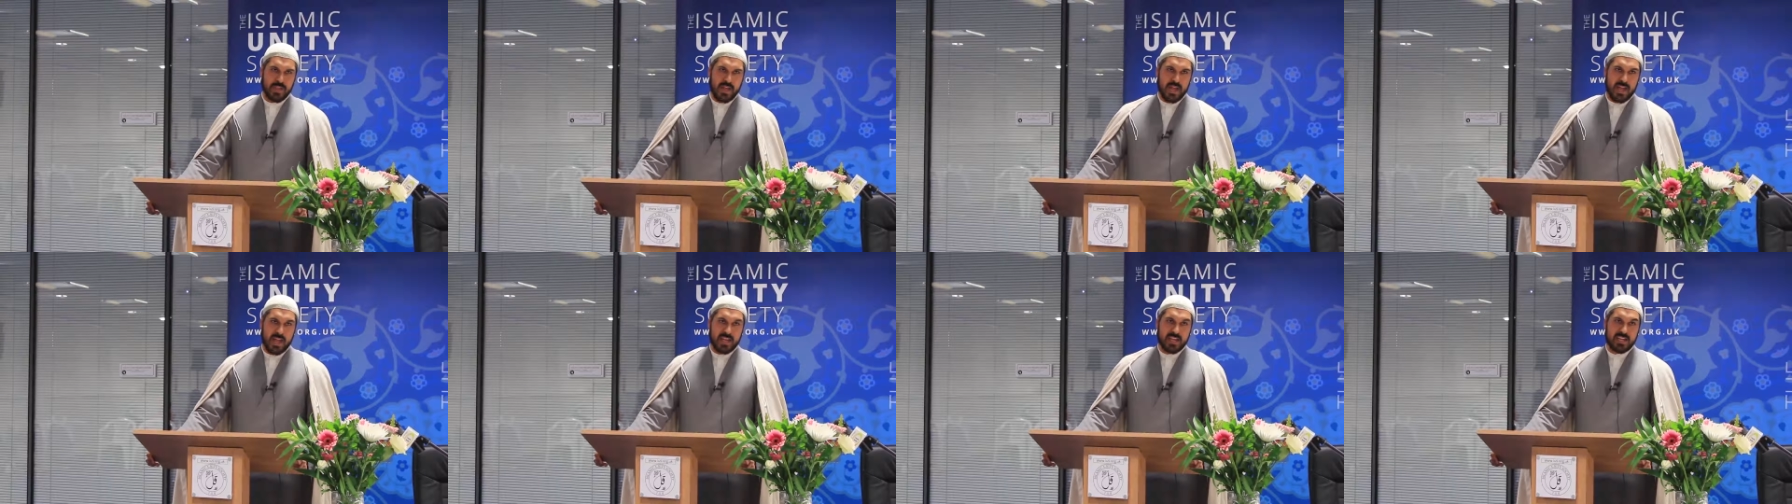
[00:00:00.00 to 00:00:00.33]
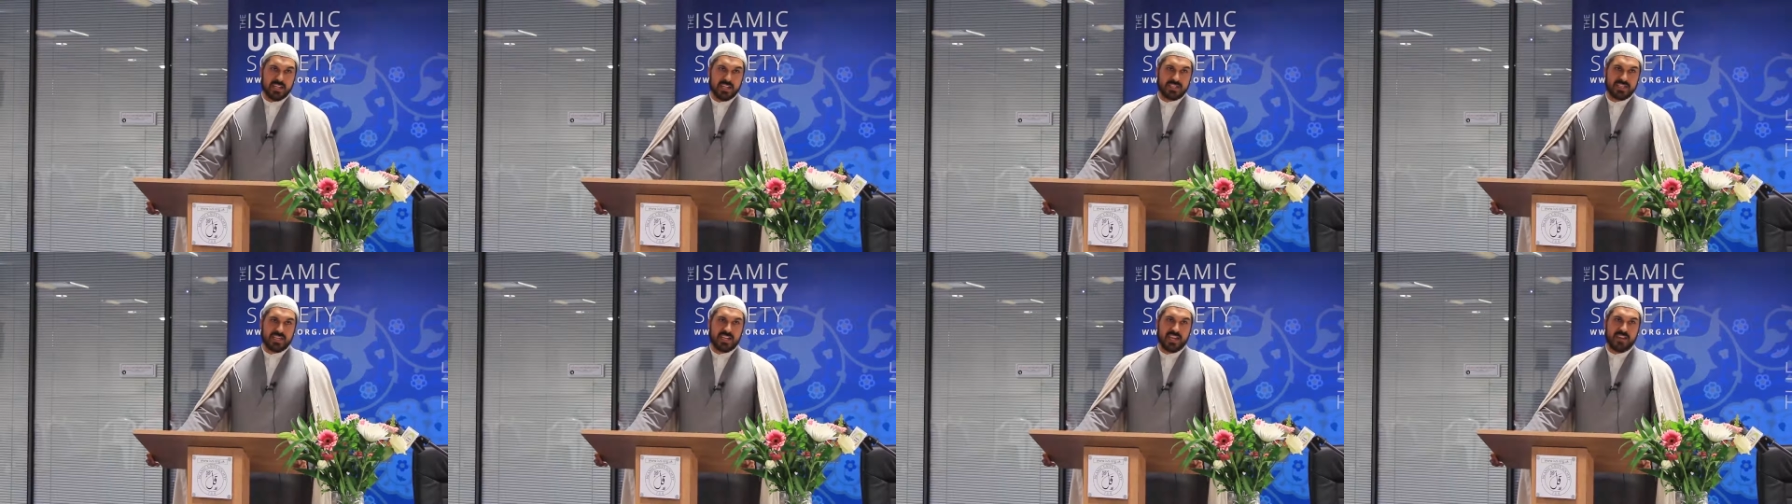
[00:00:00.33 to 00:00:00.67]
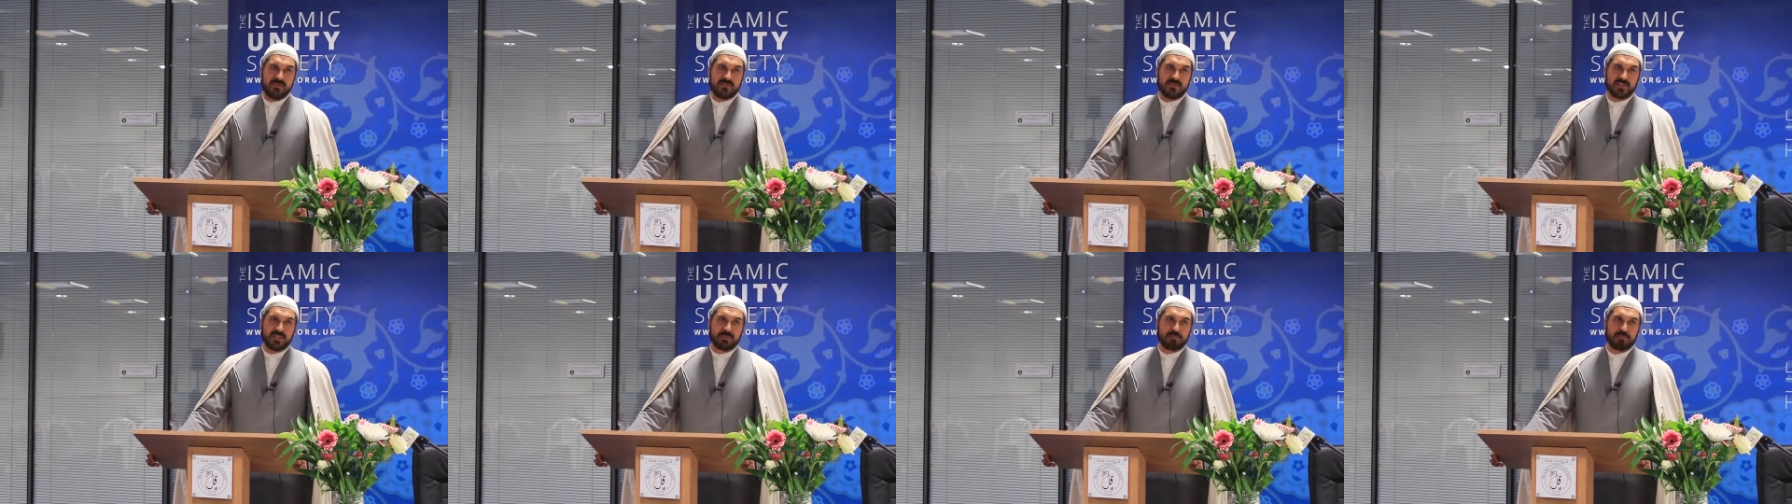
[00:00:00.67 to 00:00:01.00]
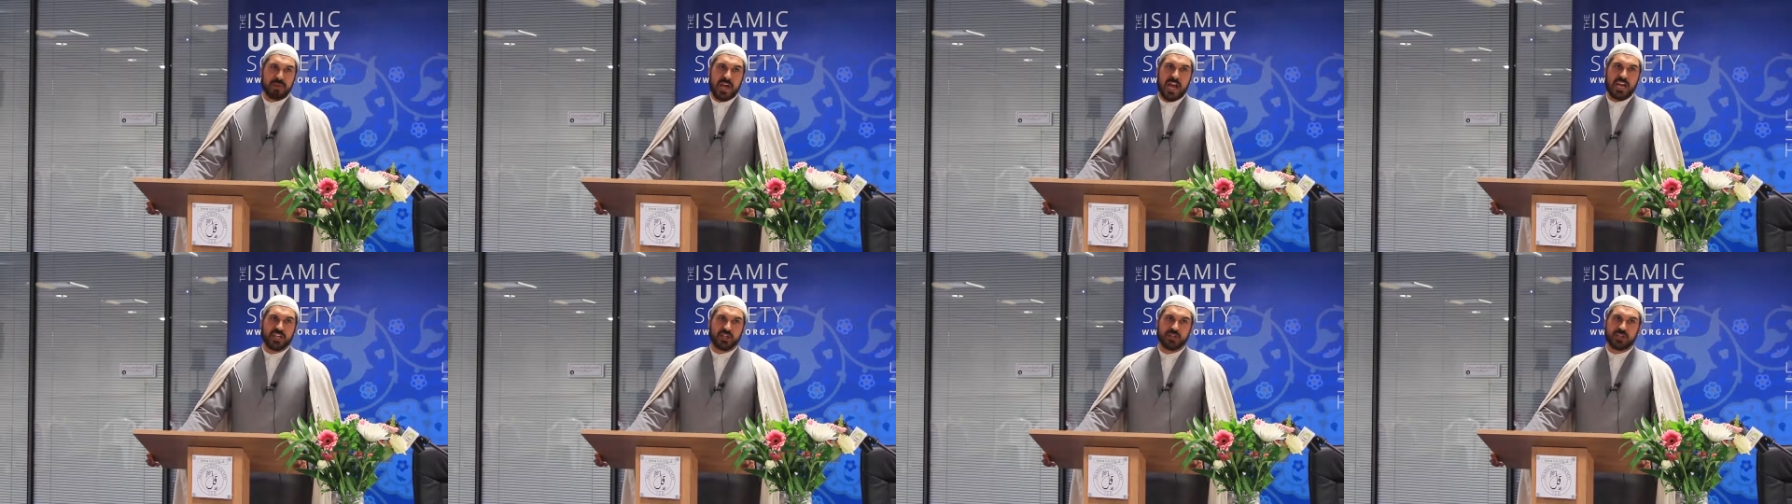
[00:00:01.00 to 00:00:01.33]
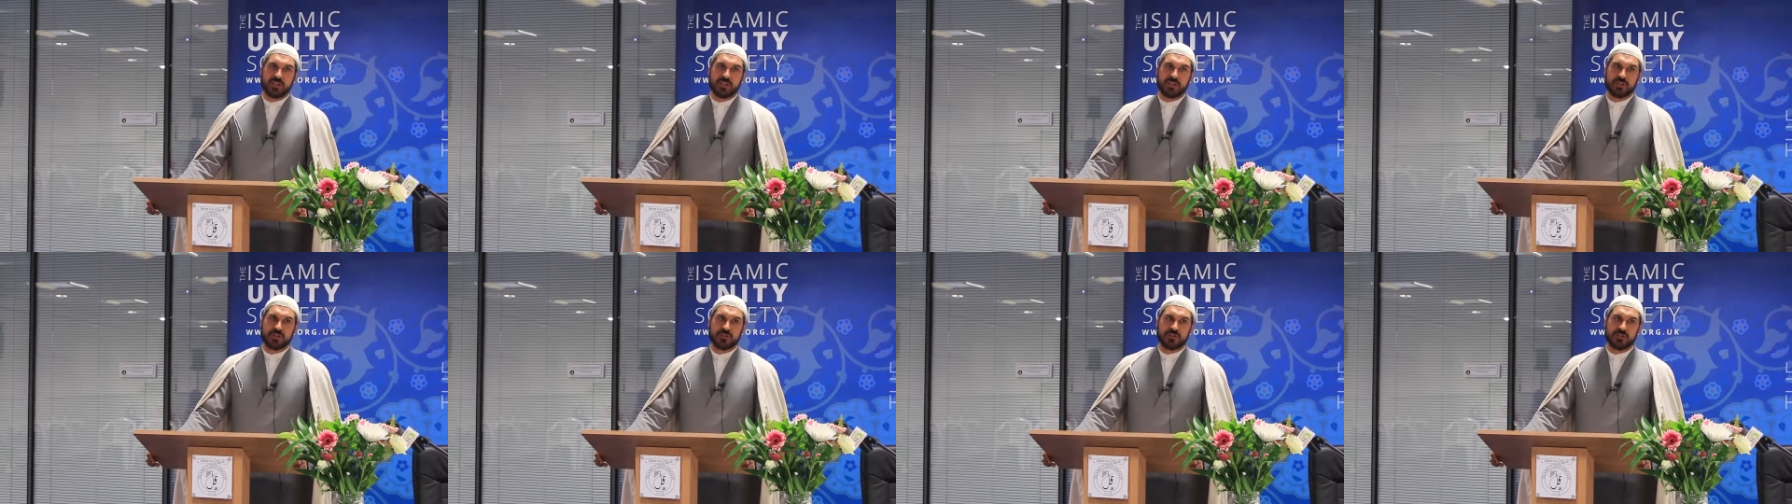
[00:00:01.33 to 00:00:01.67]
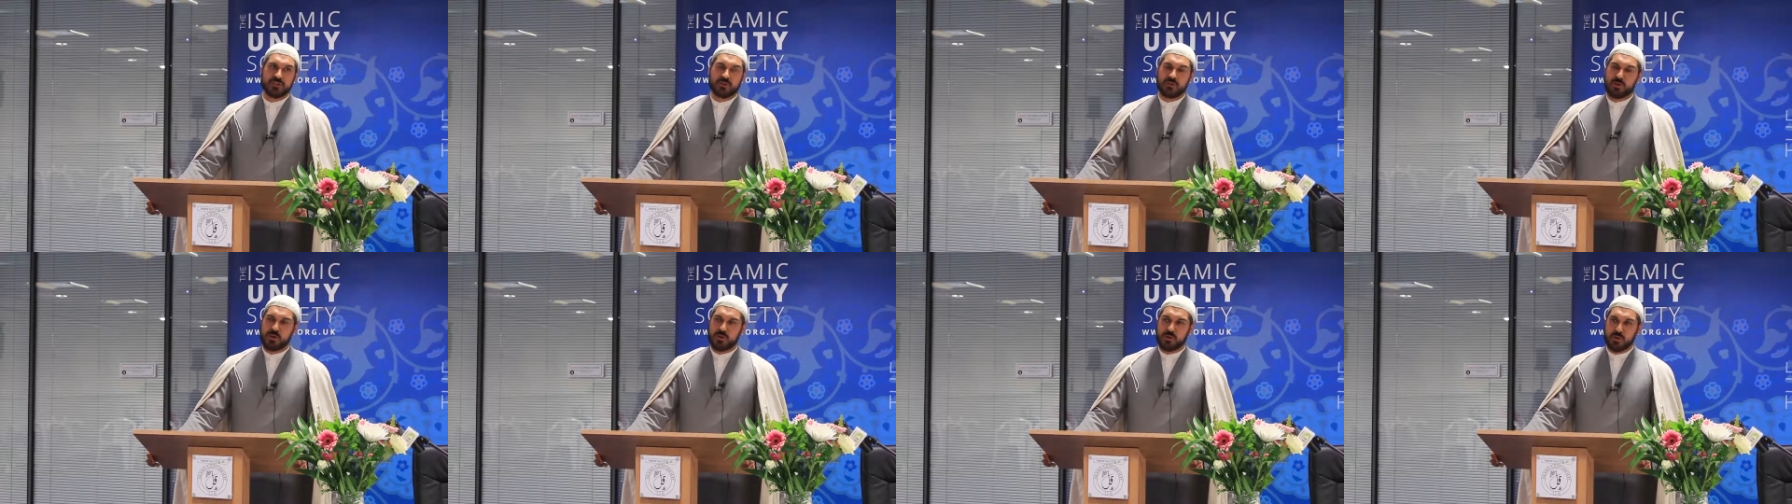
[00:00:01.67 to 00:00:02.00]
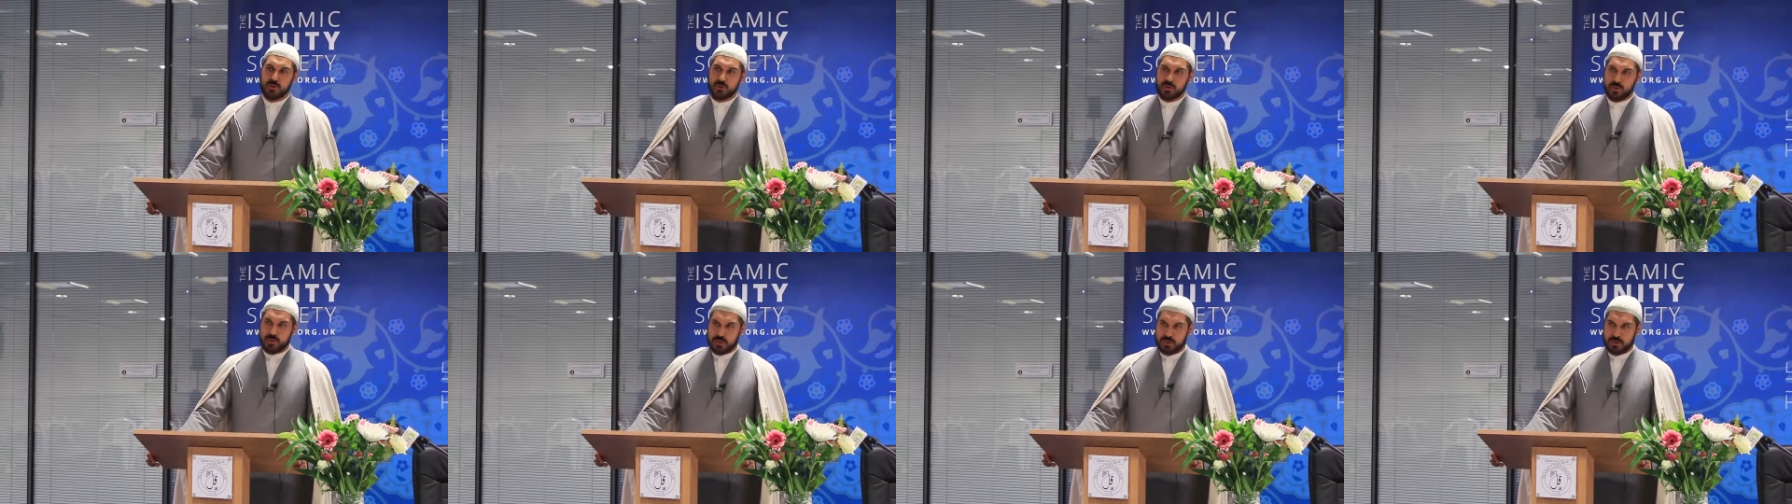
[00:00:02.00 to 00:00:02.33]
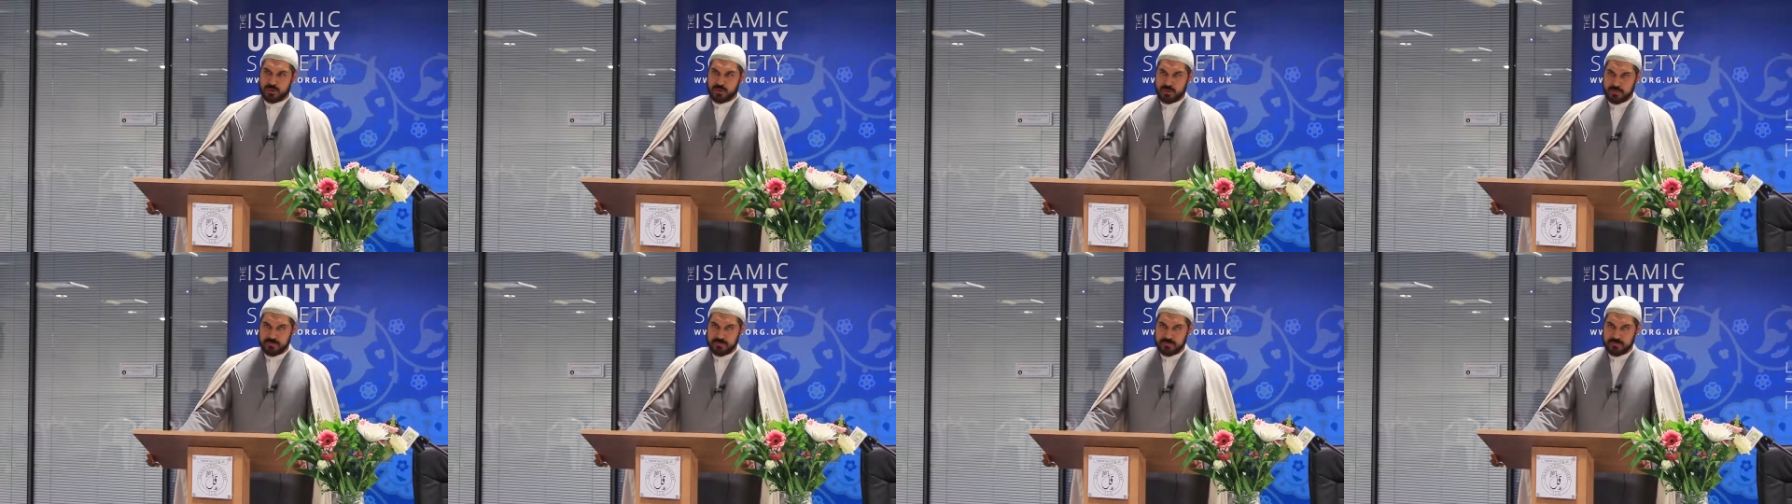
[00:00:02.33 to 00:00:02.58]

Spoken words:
And it gives passion to the youth.